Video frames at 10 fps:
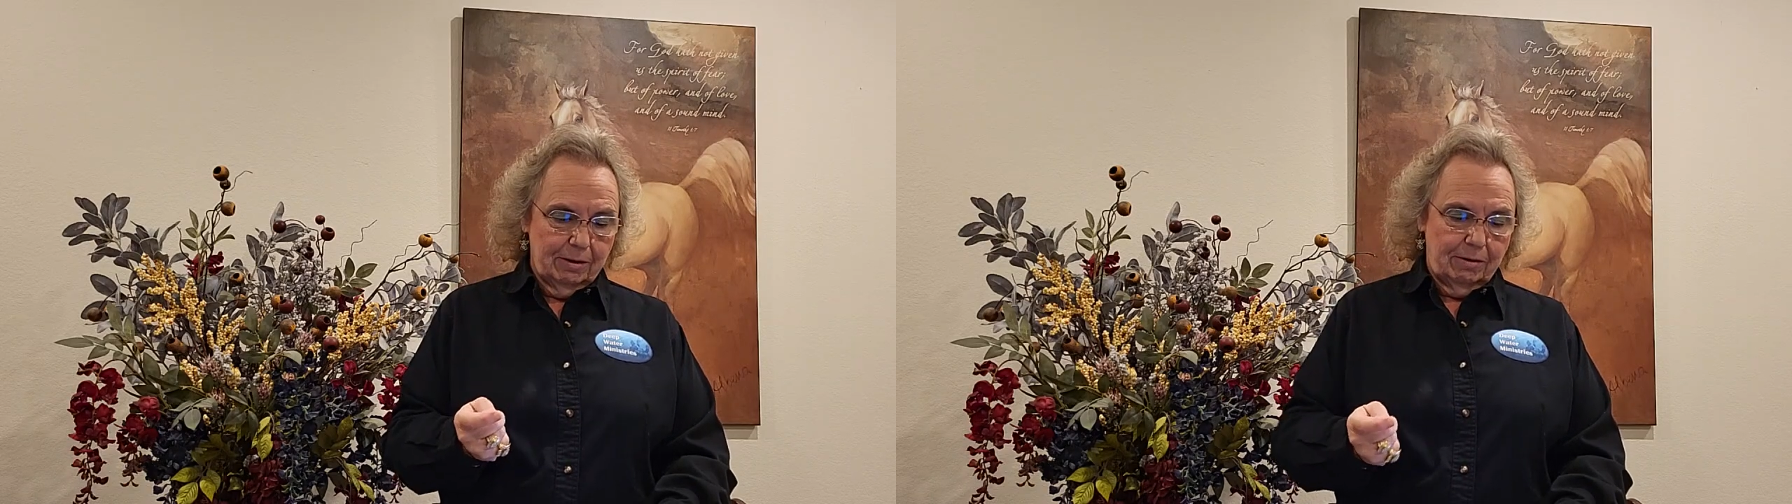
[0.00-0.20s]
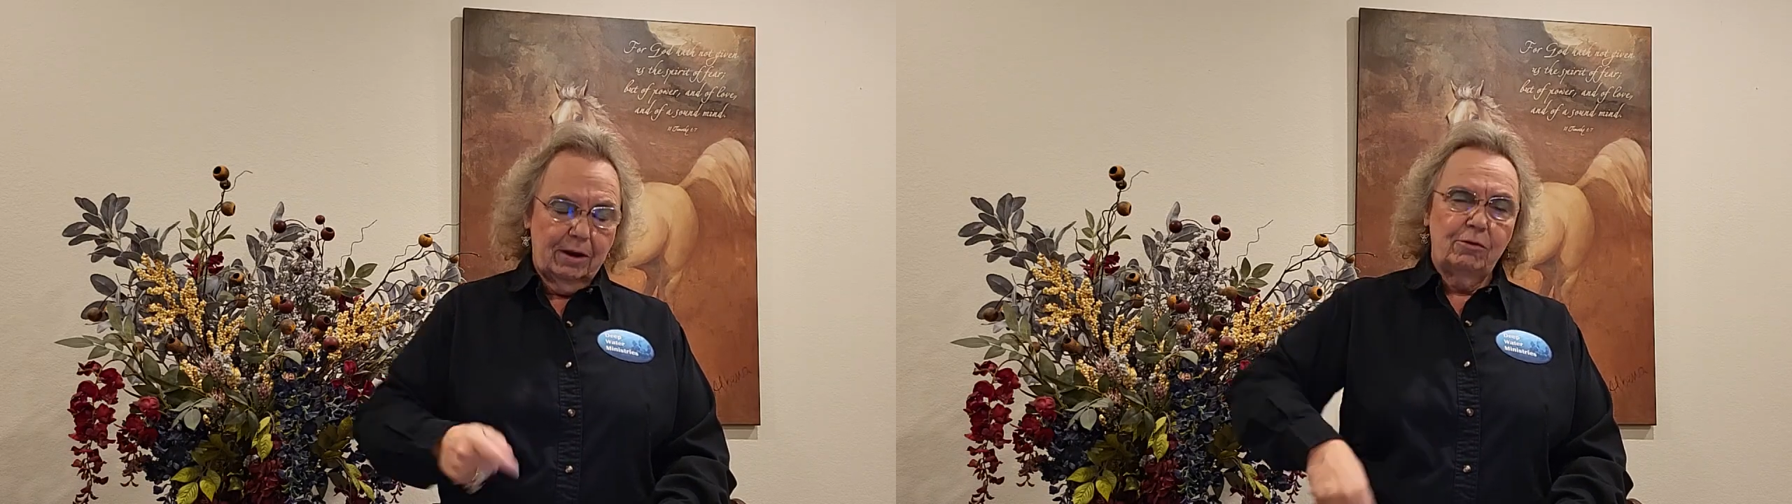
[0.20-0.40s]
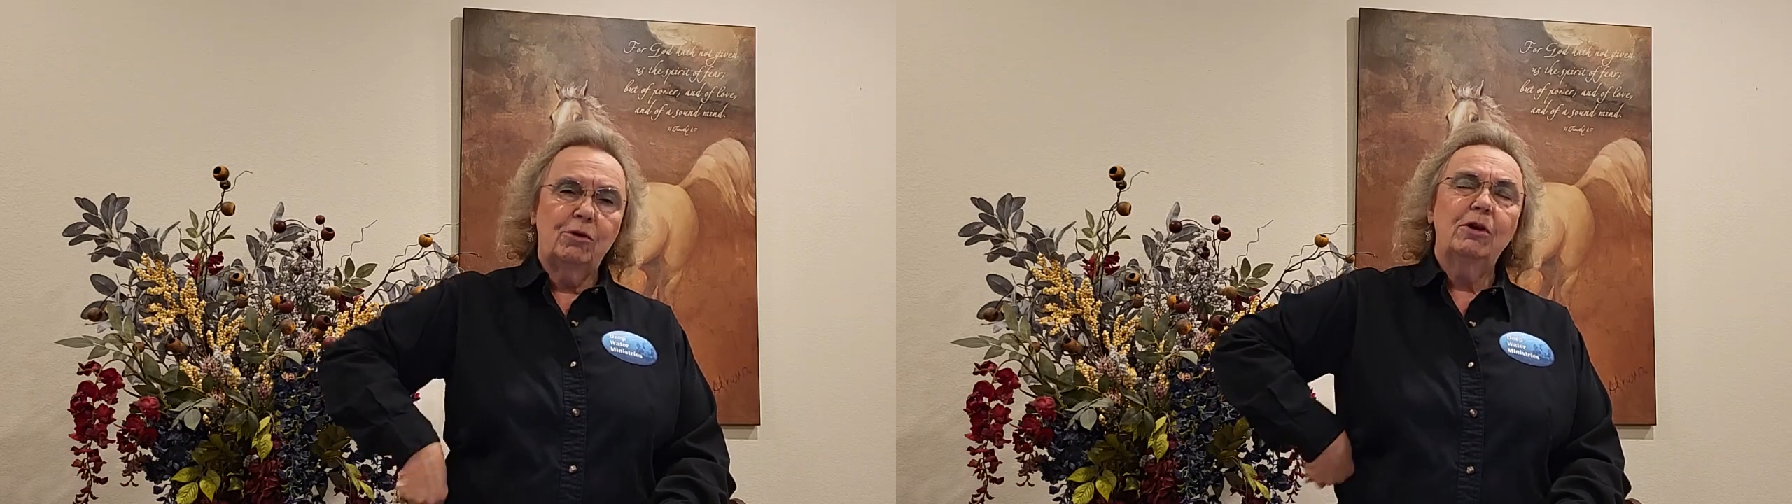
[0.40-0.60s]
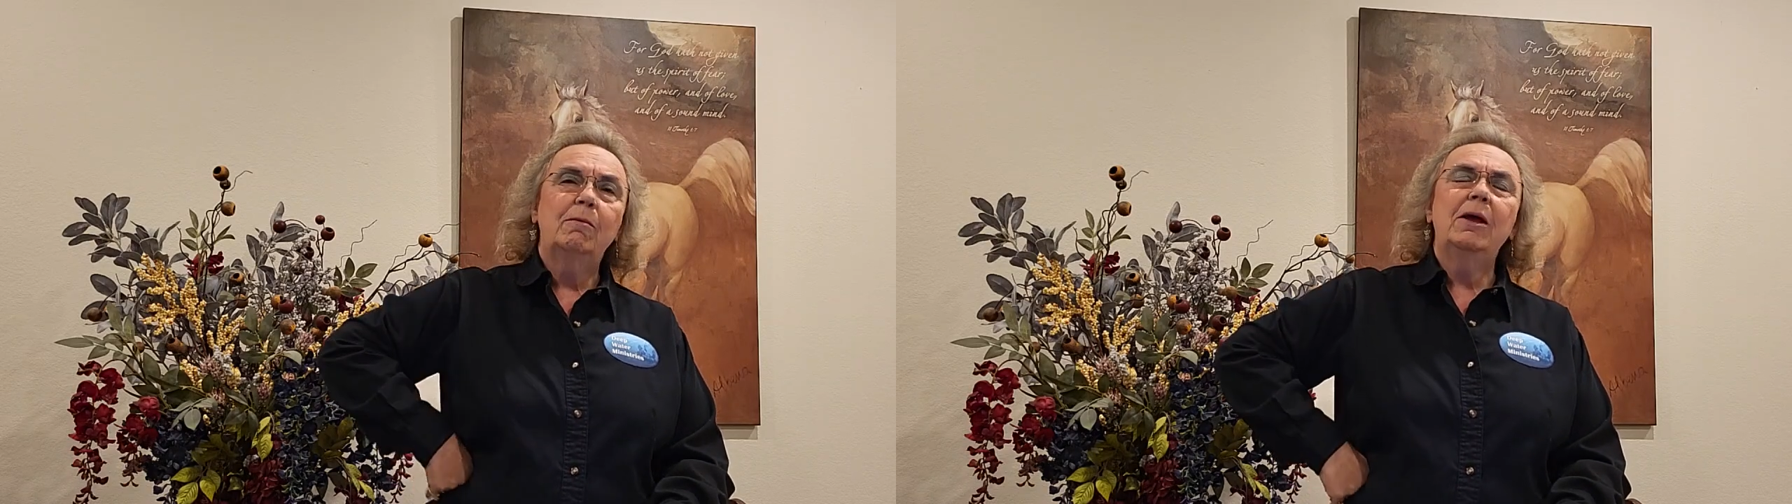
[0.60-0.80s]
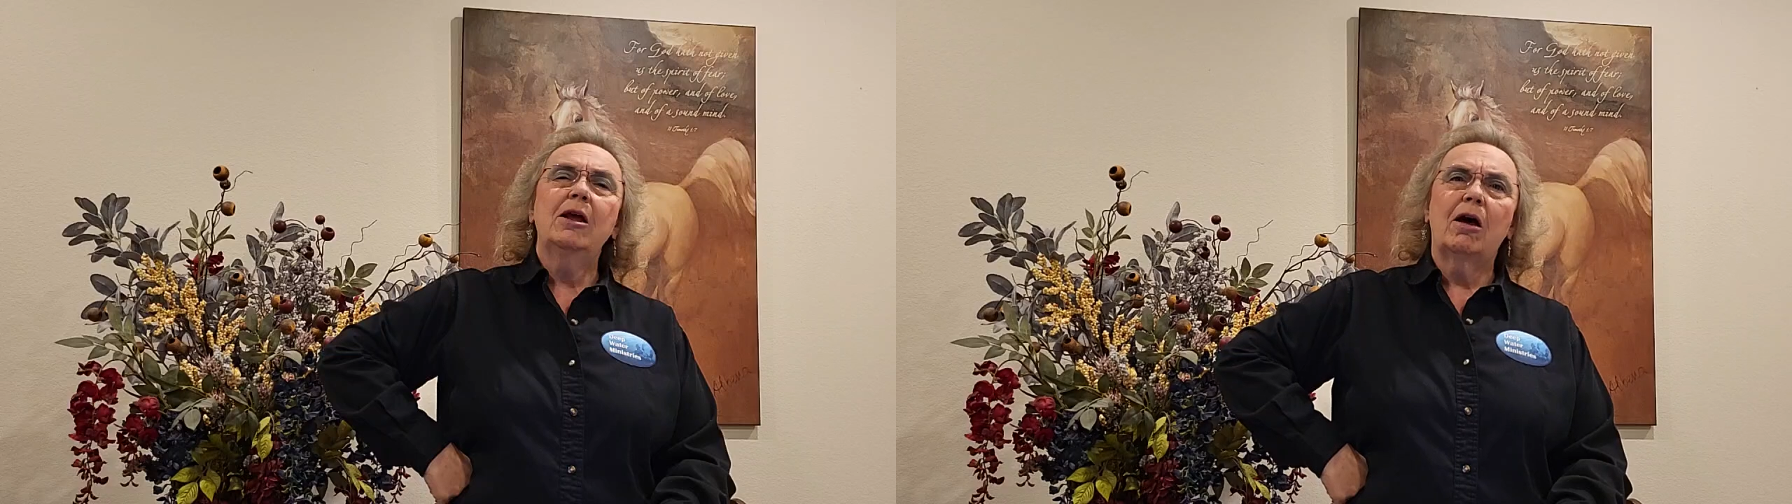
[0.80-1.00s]
Sounds good to
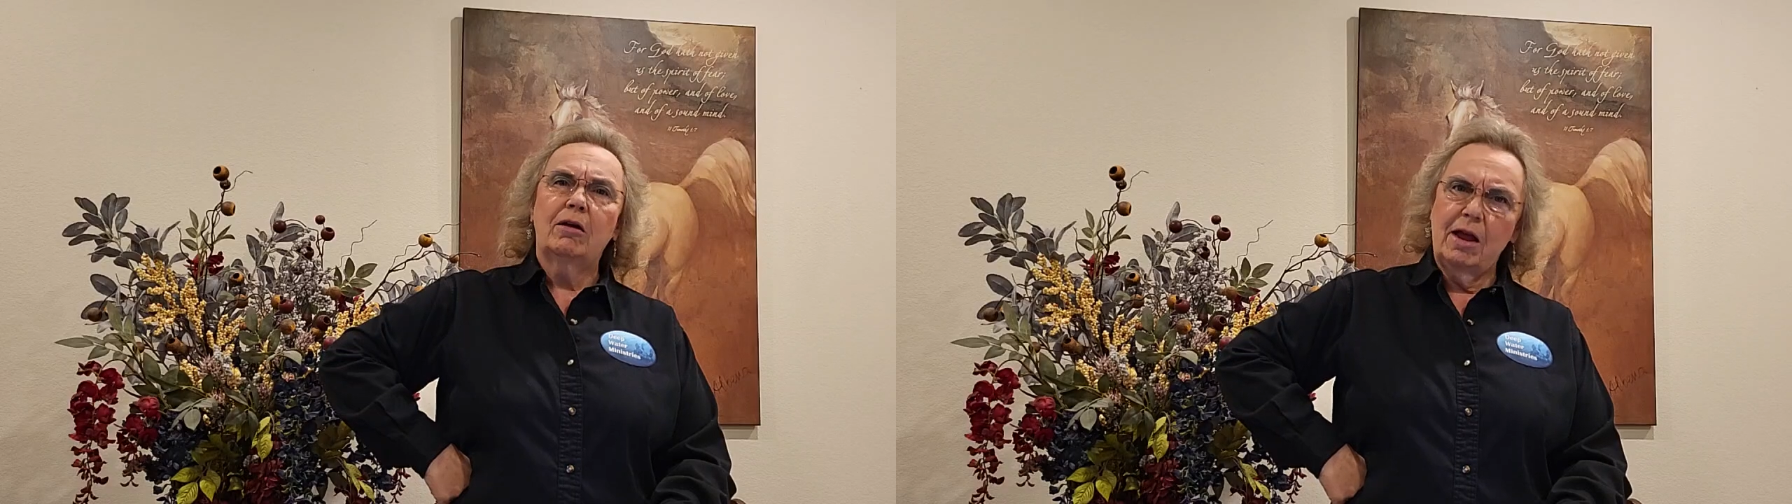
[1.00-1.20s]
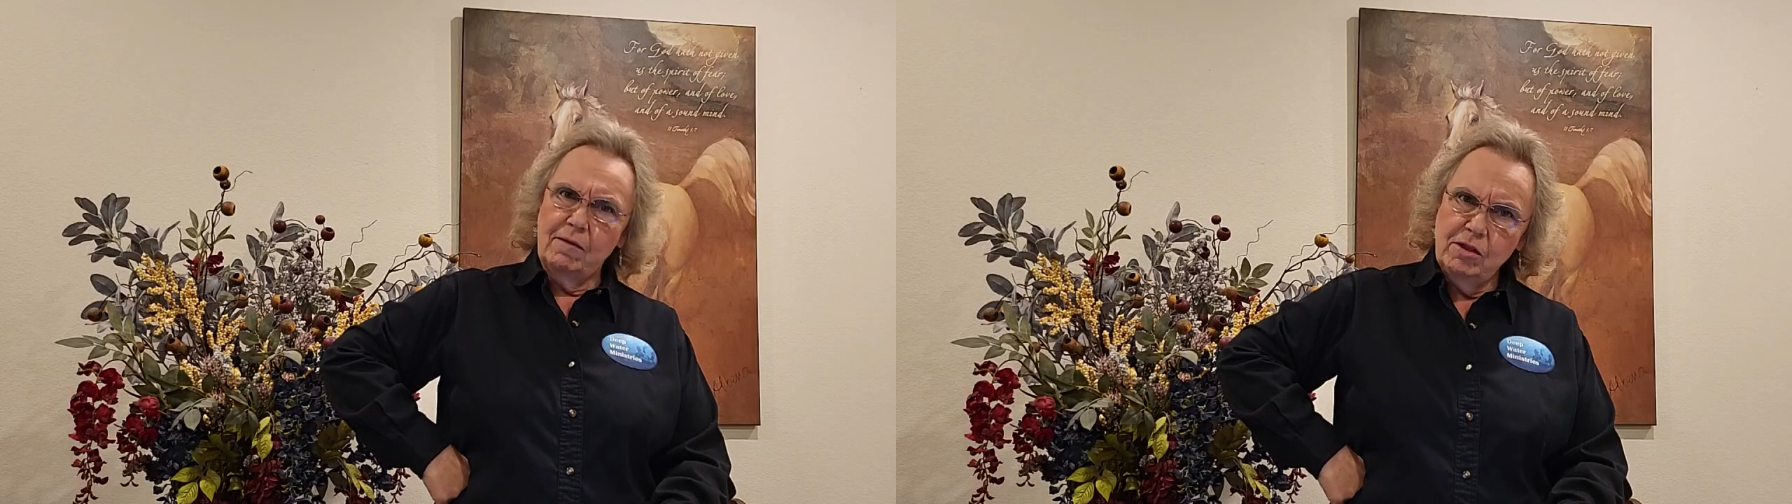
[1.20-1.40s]
me. I'll have